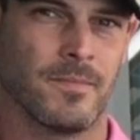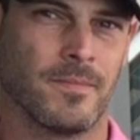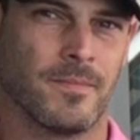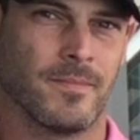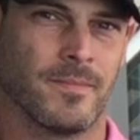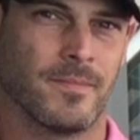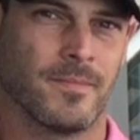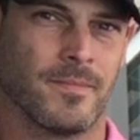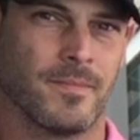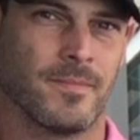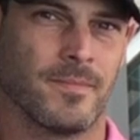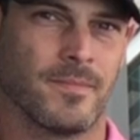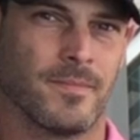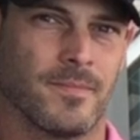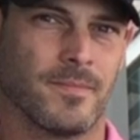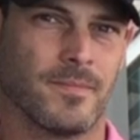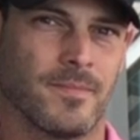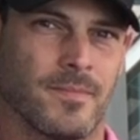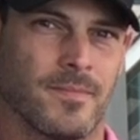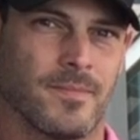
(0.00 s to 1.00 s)

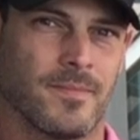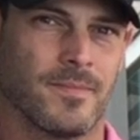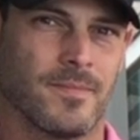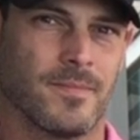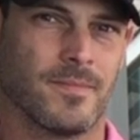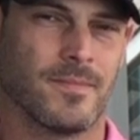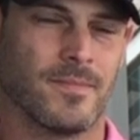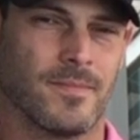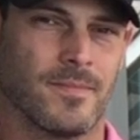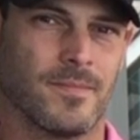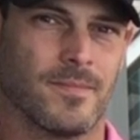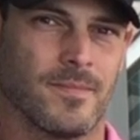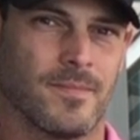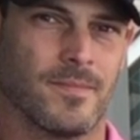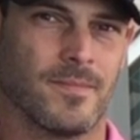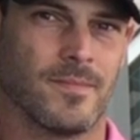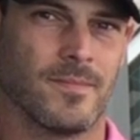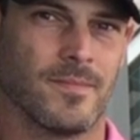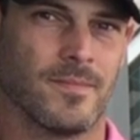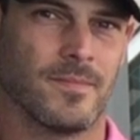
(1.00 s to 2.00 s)

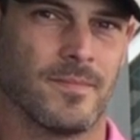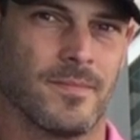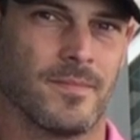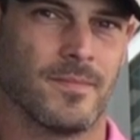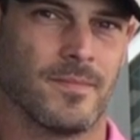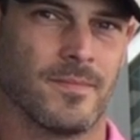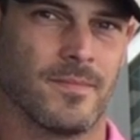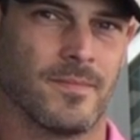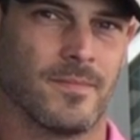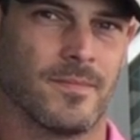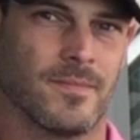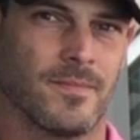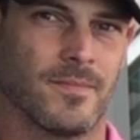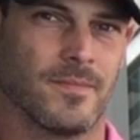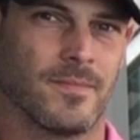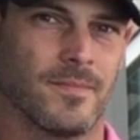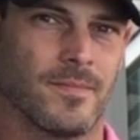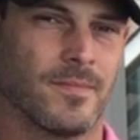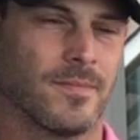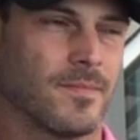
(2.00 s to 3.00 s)

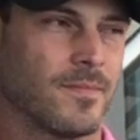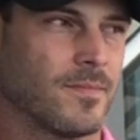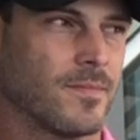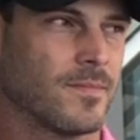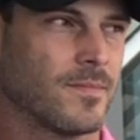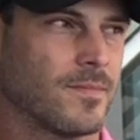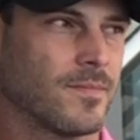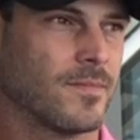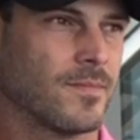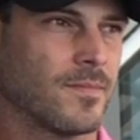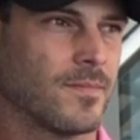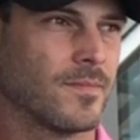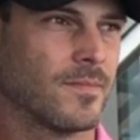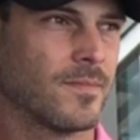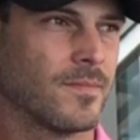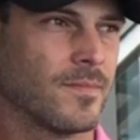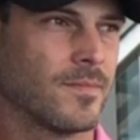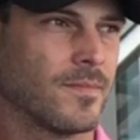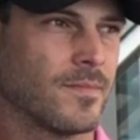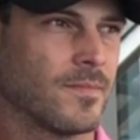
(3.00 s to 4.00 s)

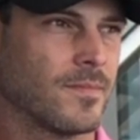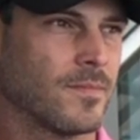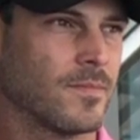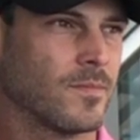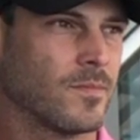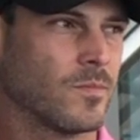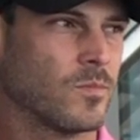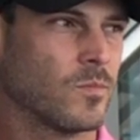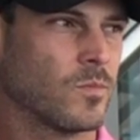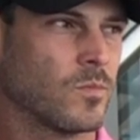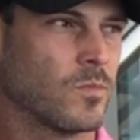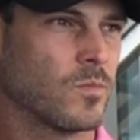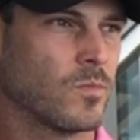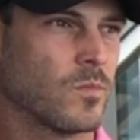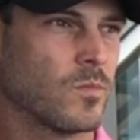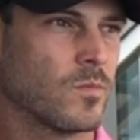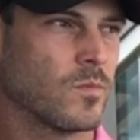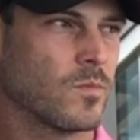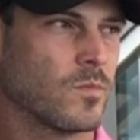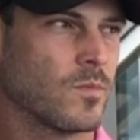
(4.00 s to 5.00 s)
No words are spoken by the person on screen.